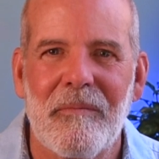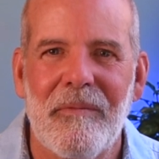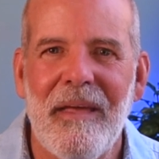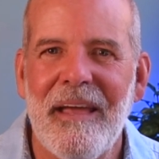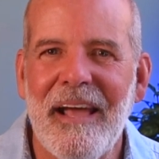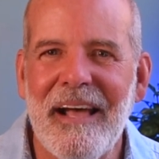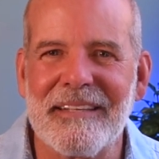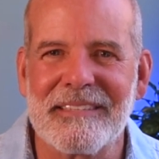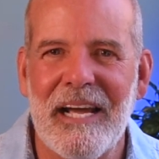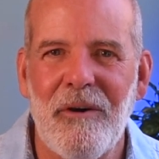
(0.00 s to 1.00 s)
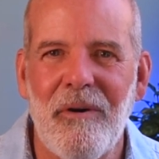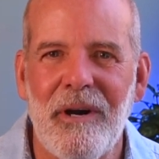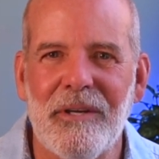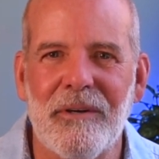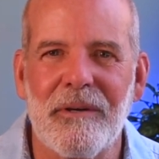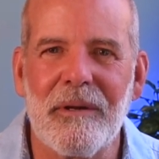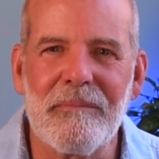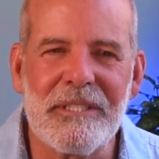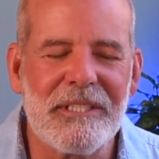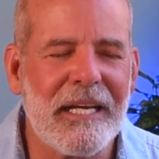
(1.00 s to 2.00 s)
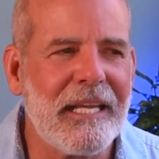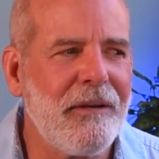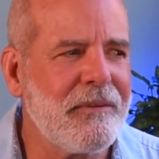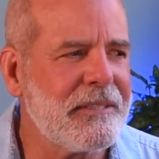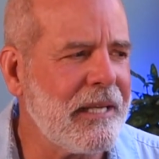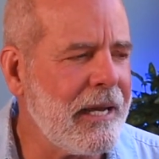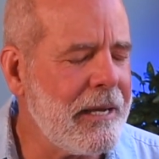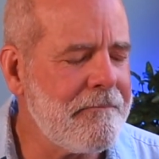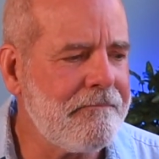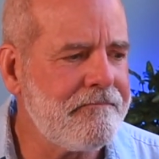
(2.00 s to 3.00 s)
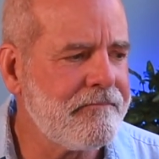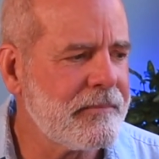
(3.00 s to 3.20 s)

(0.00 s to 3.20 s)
They ask, "How are you?" And we check in and we say, I'm